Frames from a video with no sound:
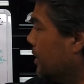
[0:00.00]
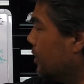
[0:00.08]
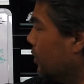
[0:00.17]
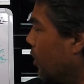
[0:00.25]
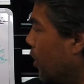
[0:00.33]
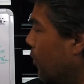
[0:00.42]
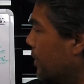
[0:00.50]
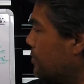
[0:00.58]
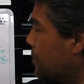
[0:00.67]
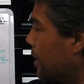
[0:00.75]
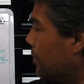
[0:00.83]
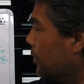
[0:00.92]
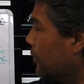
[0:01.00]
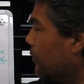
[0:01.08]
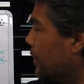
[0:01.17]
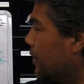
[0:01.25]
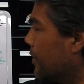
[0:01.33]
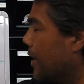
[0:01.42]
you'll always be able to
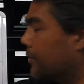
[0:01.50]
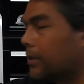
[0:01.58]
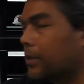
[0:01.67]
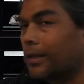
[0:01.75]
figure out the